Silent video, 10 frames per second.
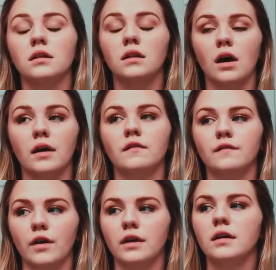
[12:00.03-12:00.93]
lot of
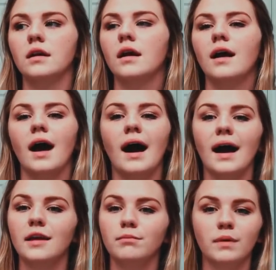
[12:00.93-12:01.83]
fun. I
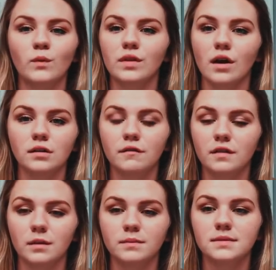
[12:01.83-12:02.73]
hadn't been with all of
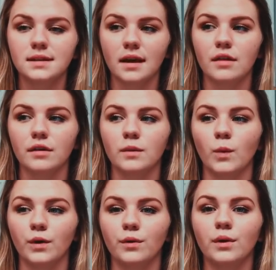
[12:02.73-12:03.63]
them together in
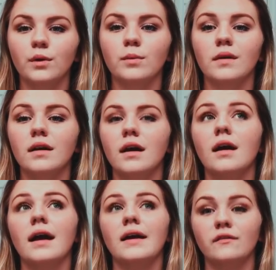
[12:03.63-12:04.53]
one room
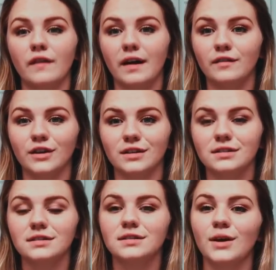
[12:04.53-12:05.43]
in 5
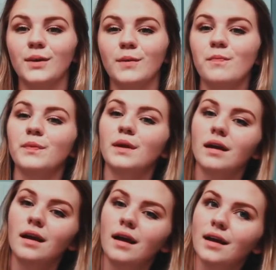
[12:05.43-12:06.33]
years, so
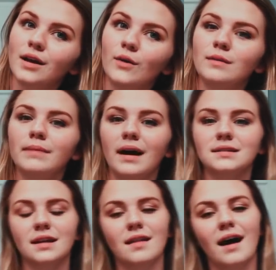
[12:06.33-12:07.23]
going
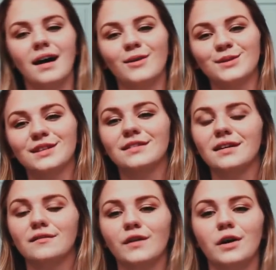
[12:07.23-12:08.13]
back to that was a
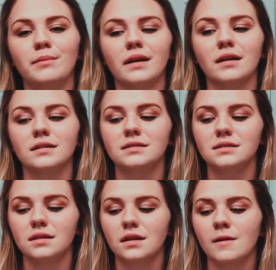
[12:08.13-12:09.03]
lot of fun
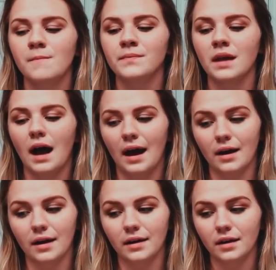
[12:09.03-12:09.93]
because
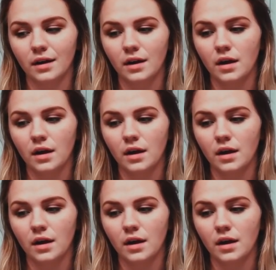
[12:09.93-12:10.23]
I